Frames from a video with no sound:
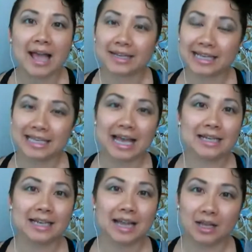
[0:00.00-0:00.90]
And
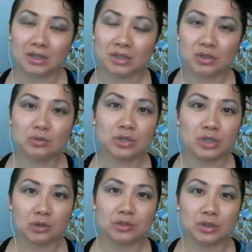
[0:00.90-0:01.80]
again, a
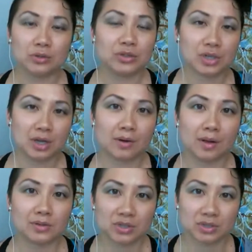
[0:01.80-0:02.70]
huge, huge, huge
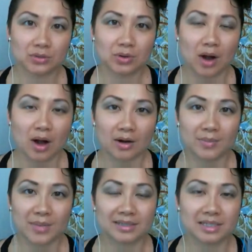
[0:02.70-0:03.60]
shout out to
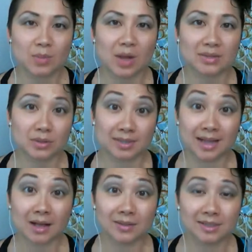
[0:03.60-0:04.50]
our amazing sponsor,
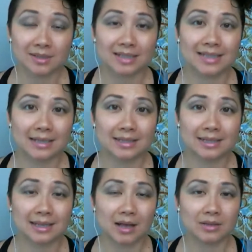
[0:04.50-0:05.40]
Selz. That's
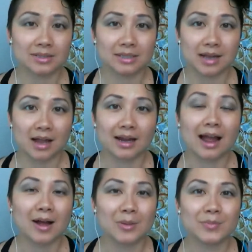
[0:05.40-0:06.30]

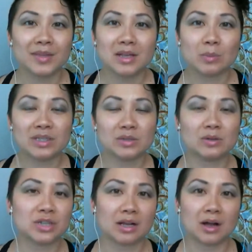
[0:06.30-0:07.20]
SELZ.com. Please
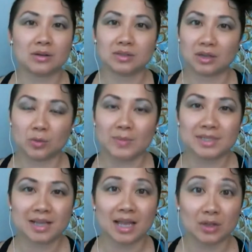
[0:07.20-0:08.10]
go check out their
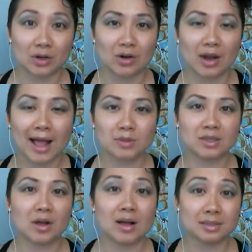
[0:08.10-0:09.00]
website. They're
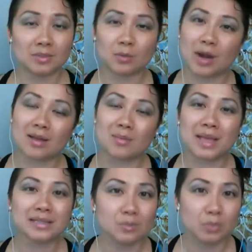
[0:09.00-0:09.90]
absolutely awesome. They write
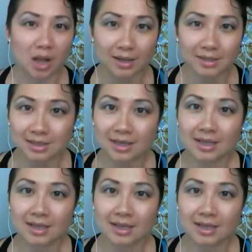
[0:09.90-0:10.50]
amazing blogs